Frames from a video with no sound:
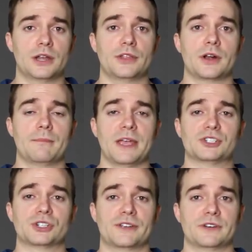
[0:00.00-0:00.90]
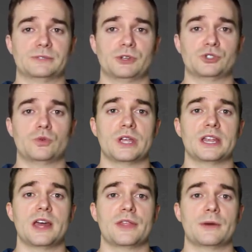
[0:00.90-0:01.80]
Another major difference
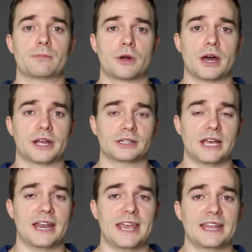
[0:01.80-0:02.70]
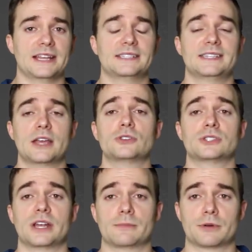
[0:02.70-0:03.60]
between the product-led and
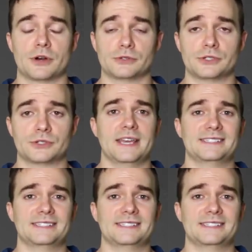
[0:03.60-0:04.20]
sales-led approach